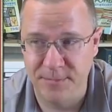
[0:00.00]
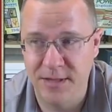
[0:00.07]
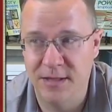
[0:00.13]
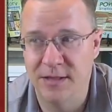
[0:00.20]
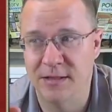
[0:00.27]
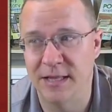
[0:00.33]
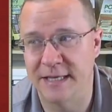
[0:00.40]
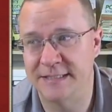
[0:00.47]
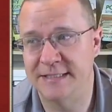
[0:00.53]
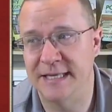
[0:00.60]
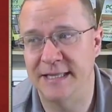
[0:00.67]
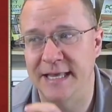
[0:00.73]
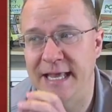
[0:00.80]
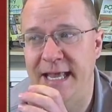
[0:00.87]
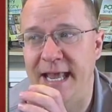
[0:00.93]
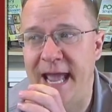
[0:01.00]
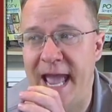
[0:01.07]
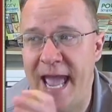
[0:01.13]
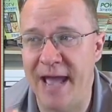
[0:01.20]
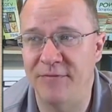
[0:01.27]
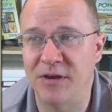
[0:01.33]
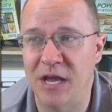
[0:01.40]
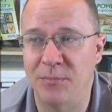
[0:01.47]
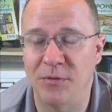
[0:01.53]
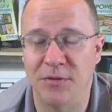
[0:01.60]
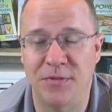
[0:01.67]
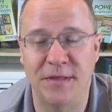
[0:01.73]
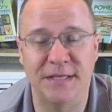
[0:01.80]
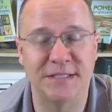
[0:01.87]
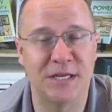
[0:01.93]
Like I said, they have a couple of
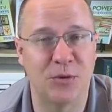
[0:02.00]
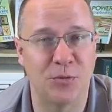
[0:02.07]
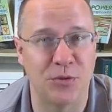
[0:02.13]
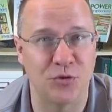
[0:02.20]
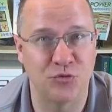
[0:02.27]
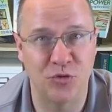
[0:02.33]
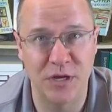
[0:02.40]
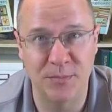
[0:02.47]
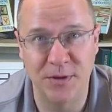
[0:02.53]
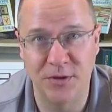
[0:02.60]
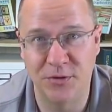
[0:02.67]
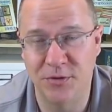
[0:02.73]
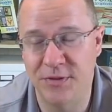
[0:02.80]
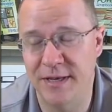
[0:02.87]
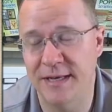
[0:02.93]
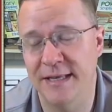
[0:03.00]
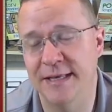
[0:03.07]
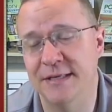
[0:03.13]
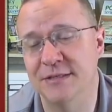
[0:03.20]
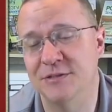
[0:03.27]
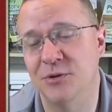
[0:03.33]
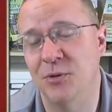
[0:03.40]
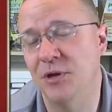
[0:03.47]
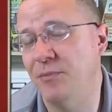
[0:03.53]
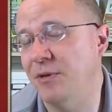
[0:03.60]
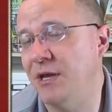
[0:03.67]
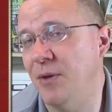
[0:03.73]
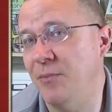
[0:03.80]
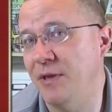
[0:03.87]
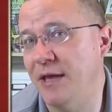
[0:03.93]
things there with a tree builder that is going to be
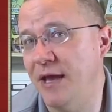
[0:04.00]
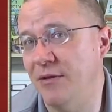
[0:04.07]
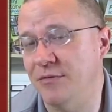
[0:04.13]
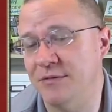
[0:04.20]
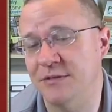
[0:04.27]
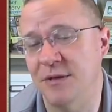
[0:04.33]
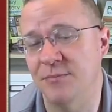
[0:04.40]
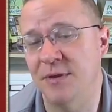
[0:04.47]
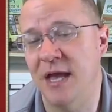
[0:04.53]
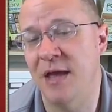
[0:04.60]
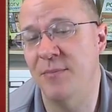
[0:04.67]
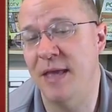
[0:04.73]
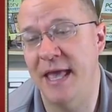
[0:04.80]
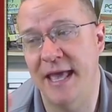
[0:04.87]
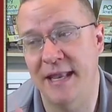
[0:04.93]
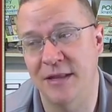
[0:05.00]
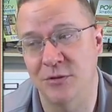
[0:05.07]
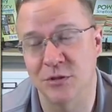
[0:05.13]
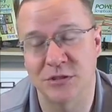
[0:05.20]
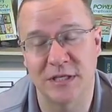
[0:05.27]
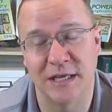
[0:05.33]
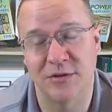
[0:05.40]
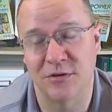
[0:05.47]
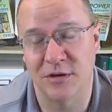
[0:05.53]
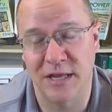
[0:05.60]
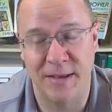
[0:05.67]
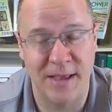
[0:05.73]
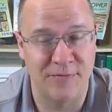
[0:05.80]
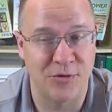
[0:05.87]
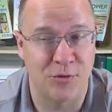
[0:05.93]
coming out sometime, and it looks like they're going to
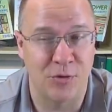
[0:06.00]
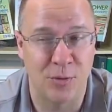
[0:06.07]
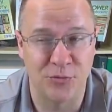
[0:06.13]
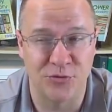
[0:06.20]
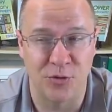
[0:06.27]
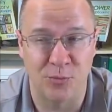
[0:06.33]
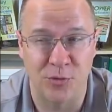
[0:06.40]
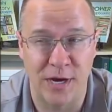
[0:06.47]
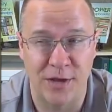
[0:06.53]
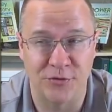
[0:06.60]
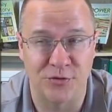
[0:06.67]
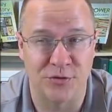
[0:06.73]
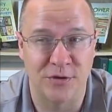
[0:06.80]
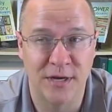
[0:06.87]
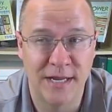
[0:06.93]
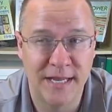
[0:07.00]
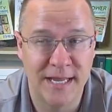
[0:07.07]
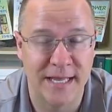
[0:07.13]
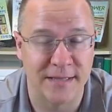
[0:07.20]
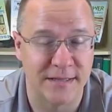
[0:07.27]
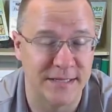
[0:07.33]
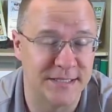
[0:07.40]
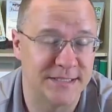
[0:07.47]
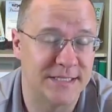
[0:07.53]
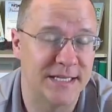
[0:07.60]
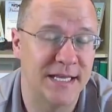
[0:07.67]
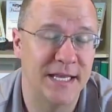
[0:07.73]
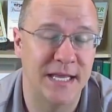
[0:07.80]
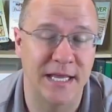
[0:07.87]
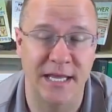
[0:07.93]
have a chromosome browser, at least
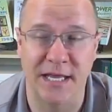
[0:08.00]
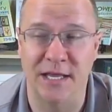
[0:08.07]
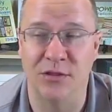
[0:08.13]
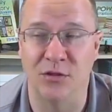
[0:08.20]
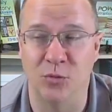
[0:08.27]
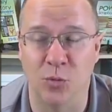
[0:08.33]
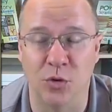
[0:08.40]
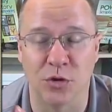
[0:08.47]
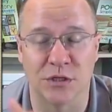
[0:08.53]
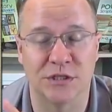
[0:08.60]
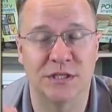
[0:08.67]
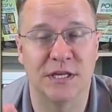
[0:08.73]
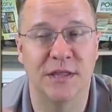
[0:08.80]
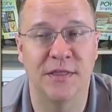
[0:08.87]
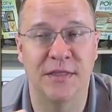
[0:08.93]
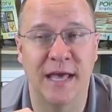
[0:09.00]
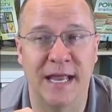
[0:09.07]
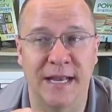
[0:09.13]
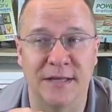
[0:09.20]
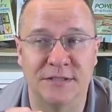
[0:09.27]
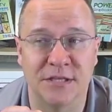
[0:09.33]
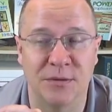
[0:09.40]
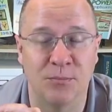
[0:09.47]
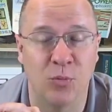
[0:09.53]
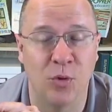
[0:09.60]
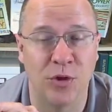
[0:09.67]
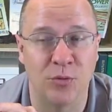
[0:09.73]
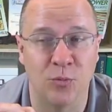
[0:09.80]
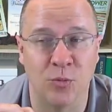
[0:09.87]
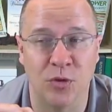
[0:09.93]
in the works, that at some
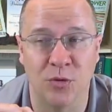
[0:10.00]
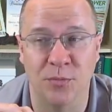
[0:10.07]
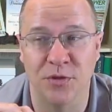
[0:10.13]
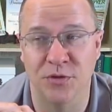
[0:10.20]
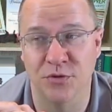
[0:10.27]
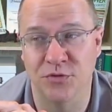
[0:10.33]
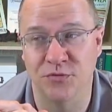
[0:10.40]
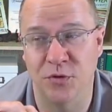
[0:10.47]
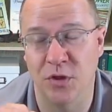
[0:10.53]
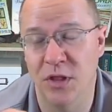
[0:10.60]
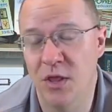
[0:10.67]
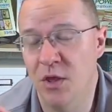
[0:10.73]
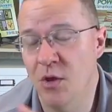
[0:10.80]
point will be useful.